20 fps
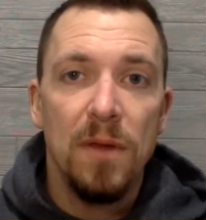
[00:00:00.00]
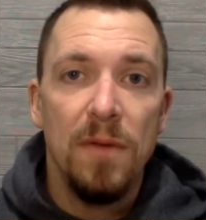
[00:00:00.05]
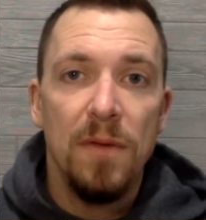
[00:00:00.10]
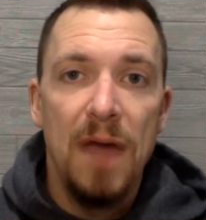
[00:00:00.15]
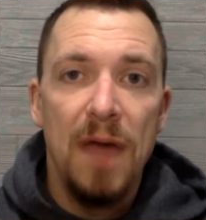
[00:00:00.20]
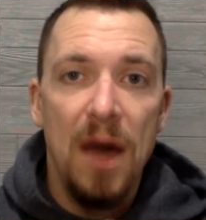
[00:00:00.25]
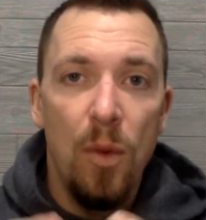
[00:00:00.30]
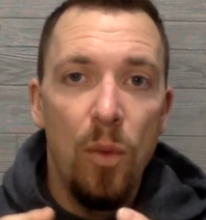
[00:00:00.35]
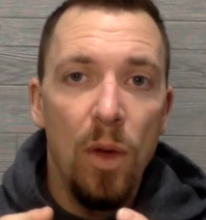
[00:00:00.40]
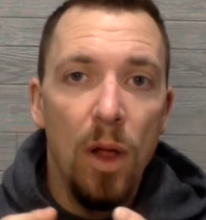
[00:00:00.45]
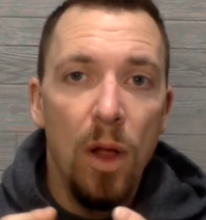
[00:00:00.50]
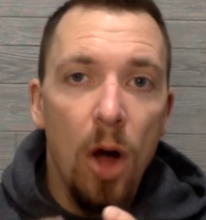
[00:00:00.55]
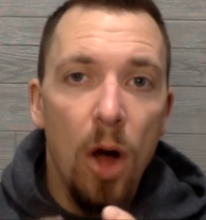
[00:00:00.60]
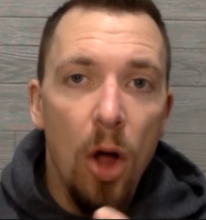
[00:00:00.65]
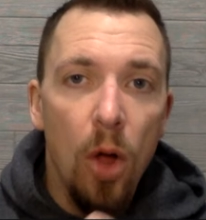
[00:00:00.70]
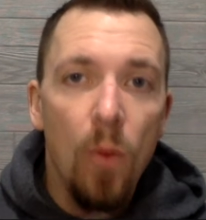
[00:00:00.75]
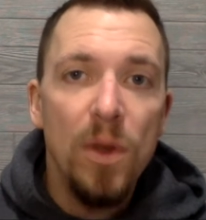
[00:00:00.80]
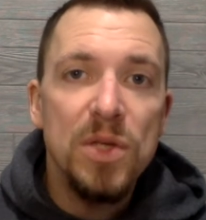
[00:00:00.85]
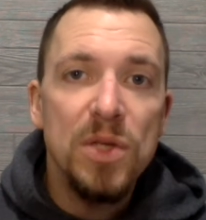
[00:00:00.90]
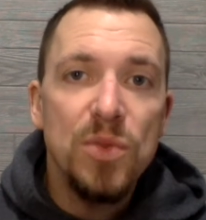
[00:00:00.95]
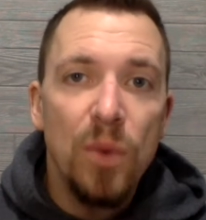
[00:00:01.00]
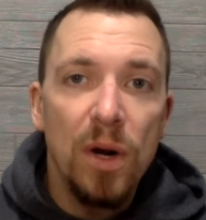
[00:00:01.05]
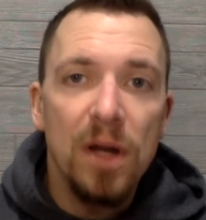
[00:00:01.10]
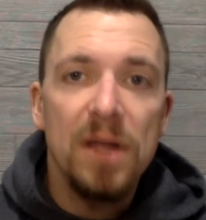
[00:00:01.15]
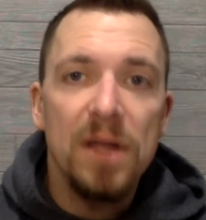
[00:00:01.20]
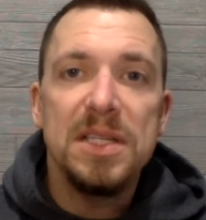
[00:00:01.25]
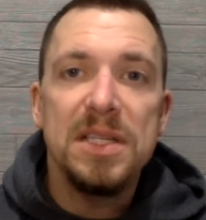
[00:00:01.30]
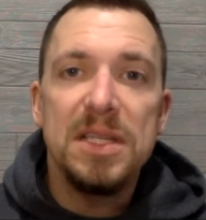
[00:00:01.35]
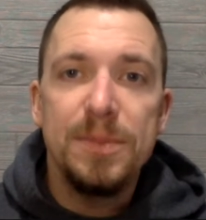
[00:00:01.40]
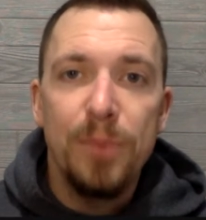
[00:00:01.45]
that will always work
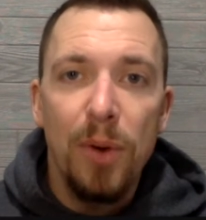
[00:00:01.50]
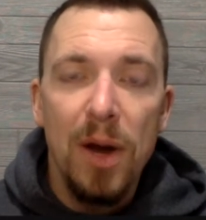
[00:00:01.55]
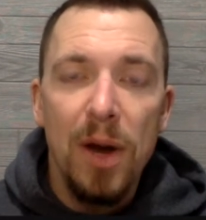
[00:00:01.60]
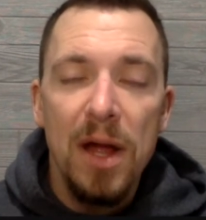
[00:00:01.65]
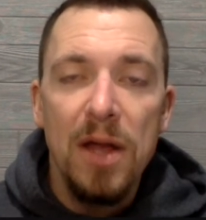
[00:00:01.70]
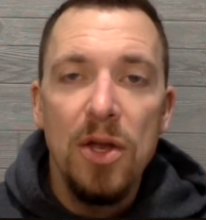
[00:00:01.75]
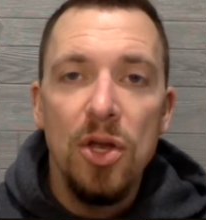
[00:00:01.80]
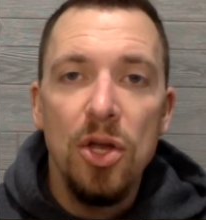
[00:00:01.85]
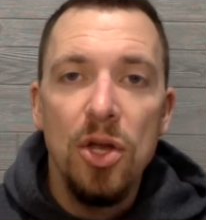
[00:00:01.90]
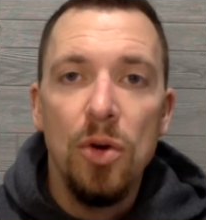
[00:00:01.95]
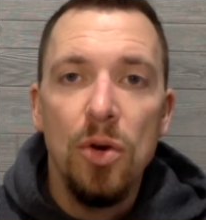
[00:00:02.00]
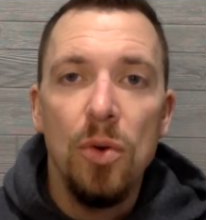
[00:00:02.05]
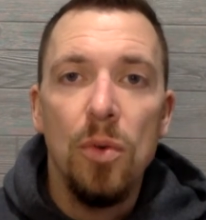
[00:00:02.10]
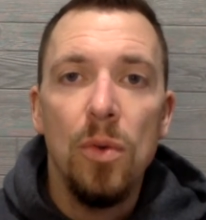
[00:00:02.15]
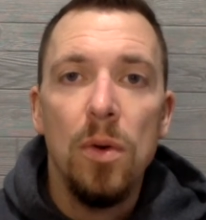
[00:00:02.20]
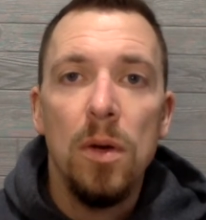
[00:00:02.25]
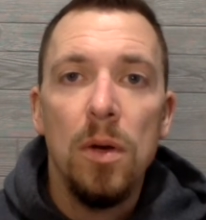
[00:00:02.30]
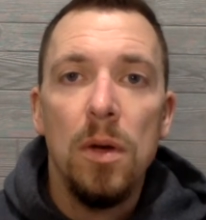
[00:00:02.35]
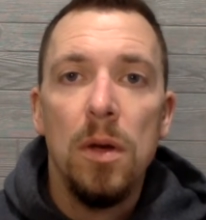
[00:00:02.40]
because it's brand new